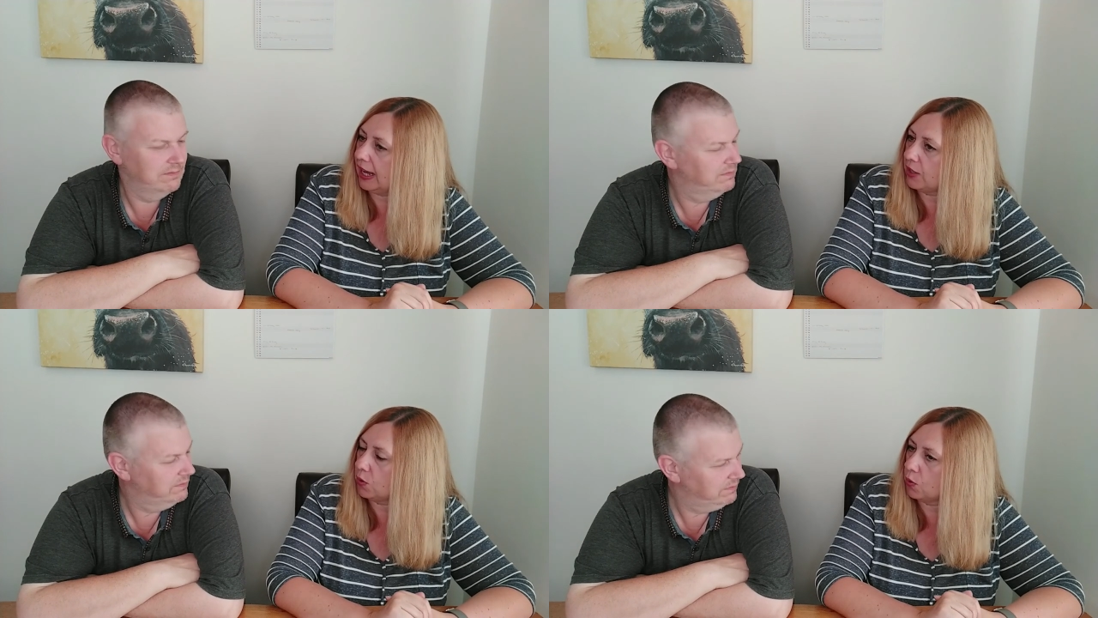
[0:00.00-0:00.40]

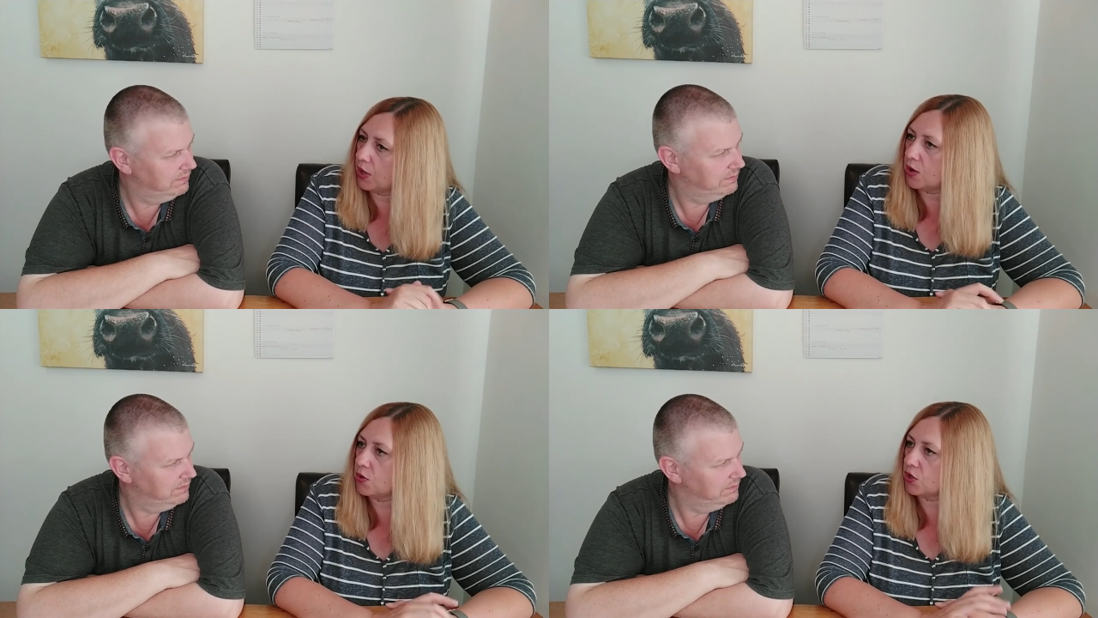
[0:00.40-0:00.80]
Speaker 1: and
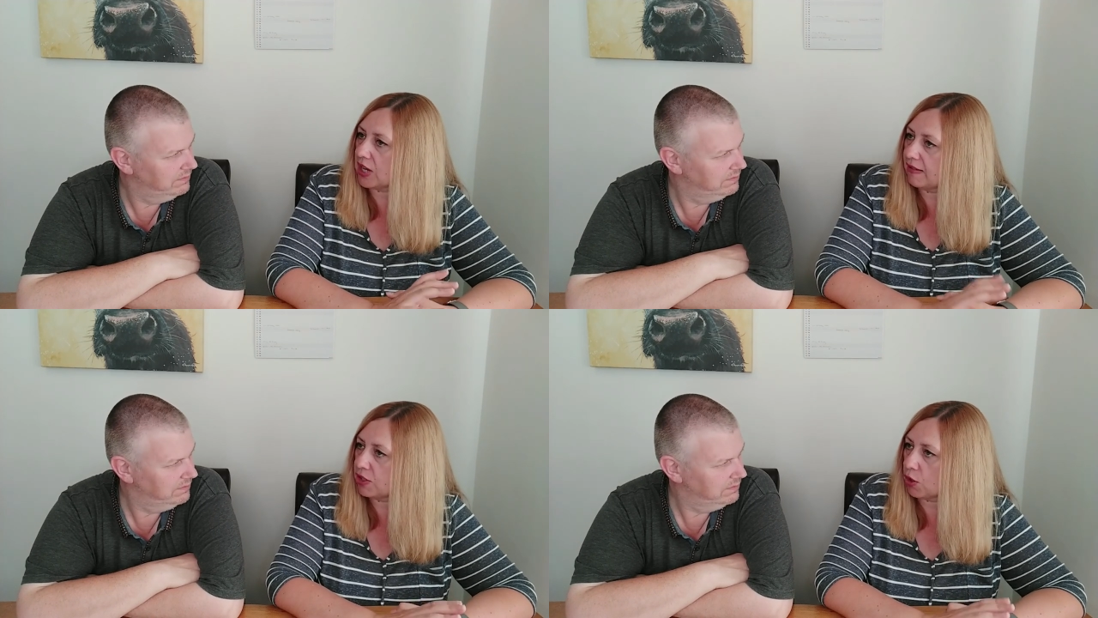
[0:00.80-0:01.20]
although the
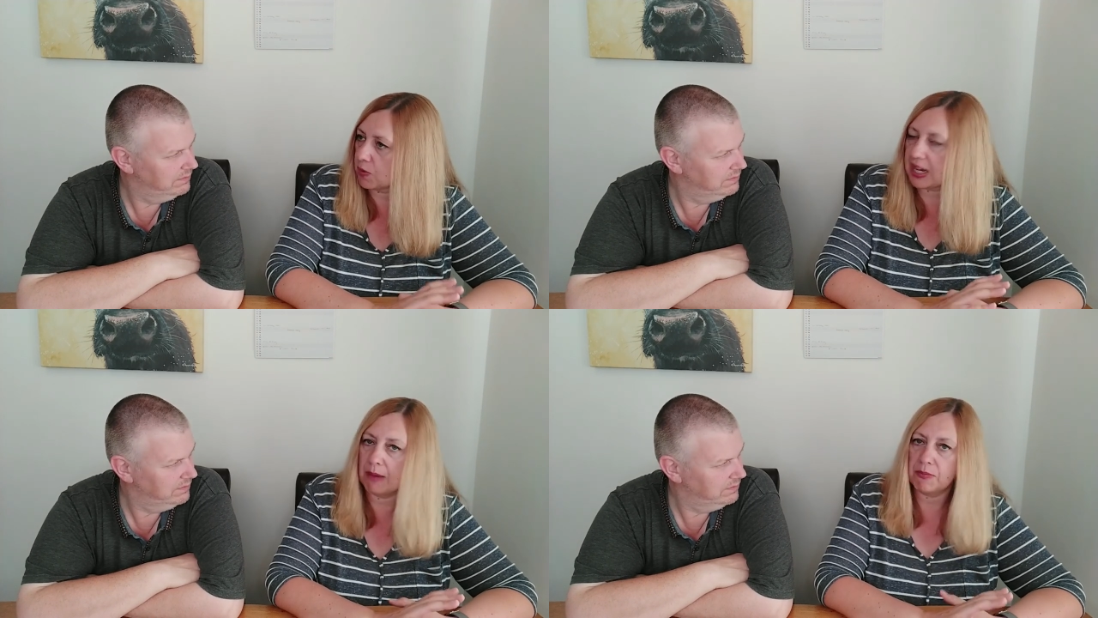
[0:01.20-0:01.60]
charity
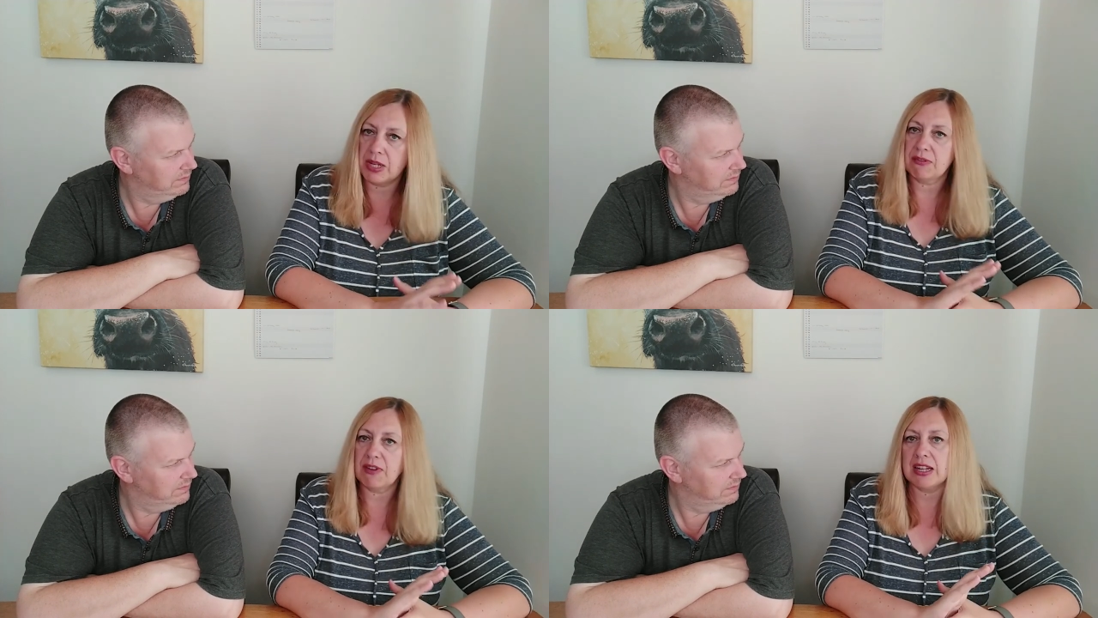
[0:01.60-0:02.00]
shops can
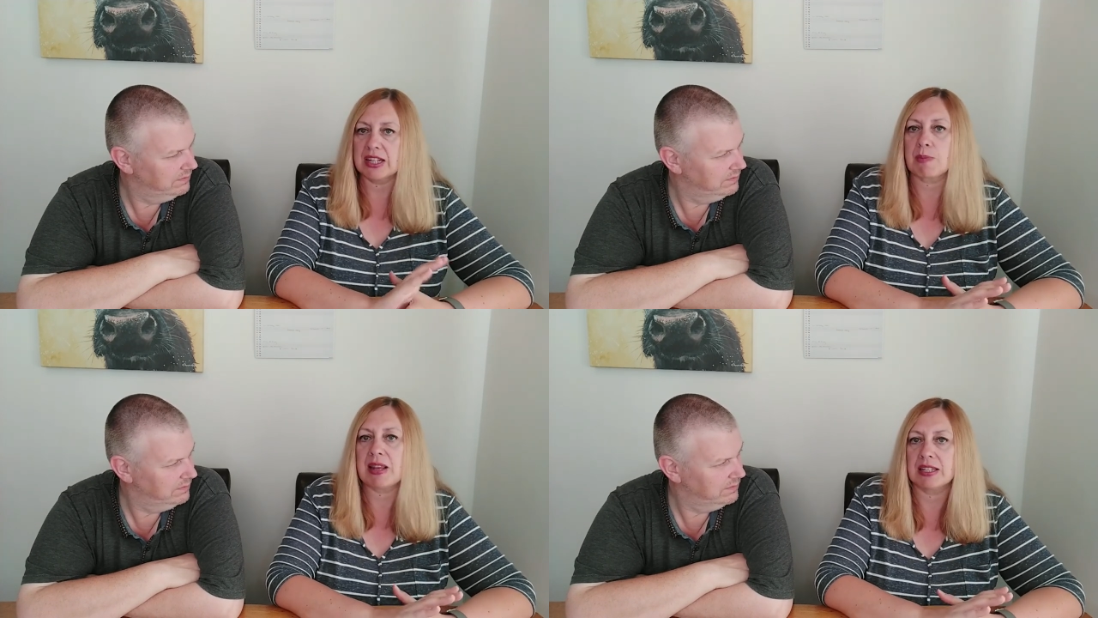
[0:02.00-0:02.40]
be fairly
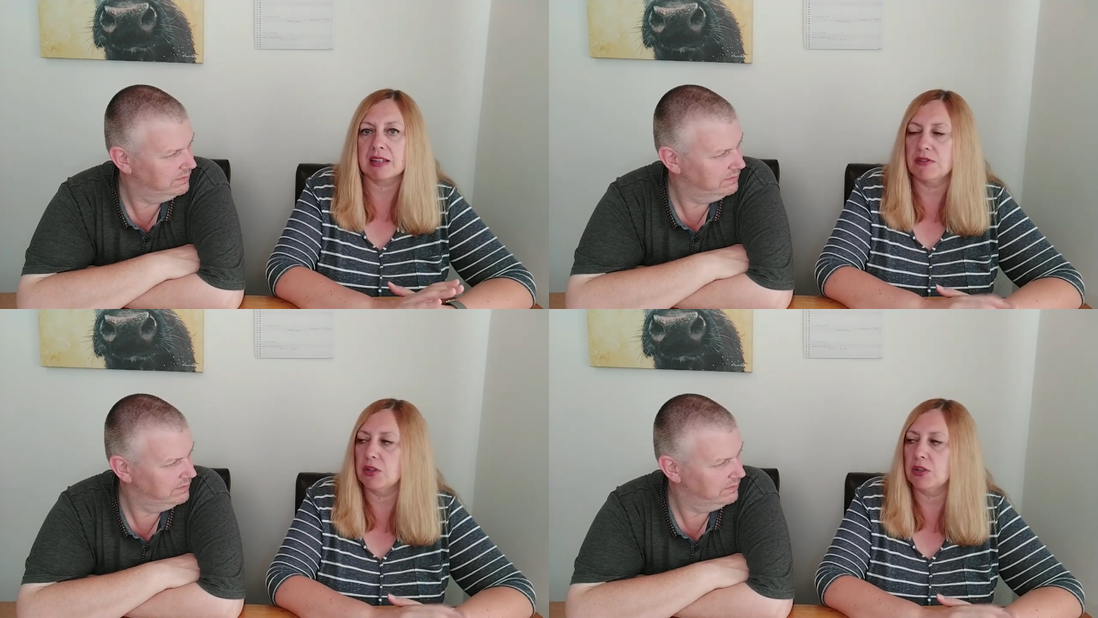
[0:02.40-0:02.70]
expensive,